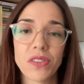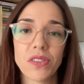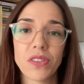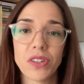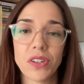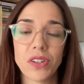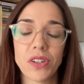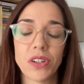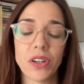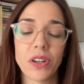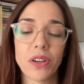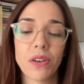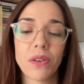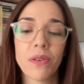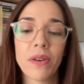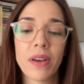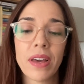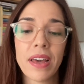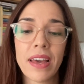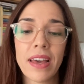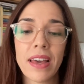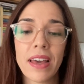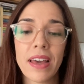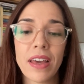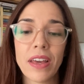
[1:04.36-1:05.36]
to do,
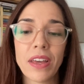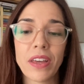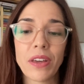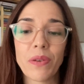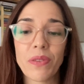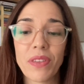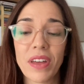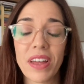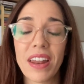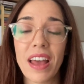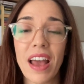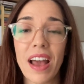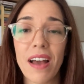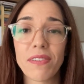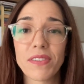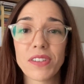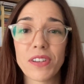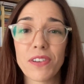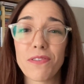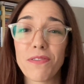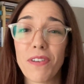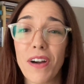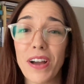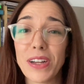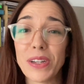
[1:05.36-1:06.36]
you then have to
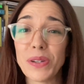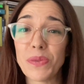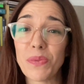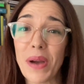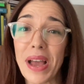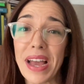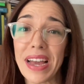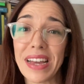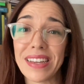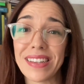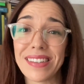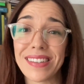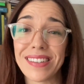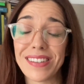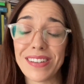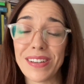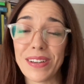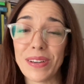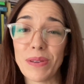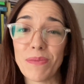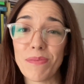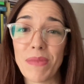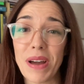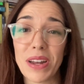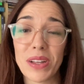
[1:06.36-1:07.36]
find ways to
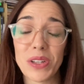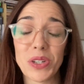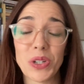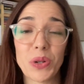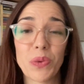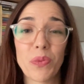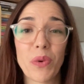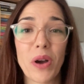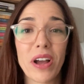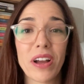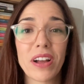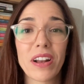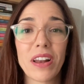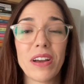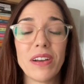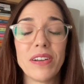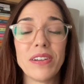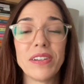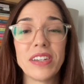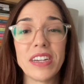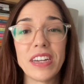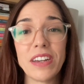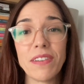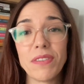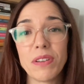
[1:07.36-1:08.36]
manage your
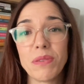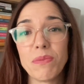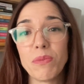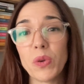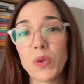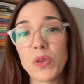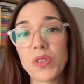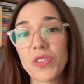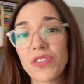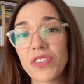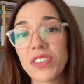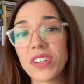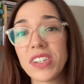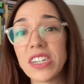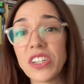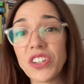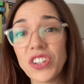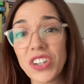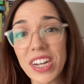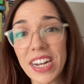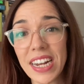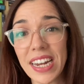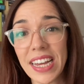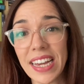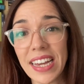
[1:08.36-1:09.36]
workload even more
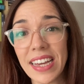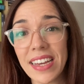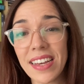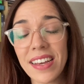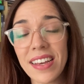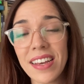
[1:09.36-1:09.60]
strategically.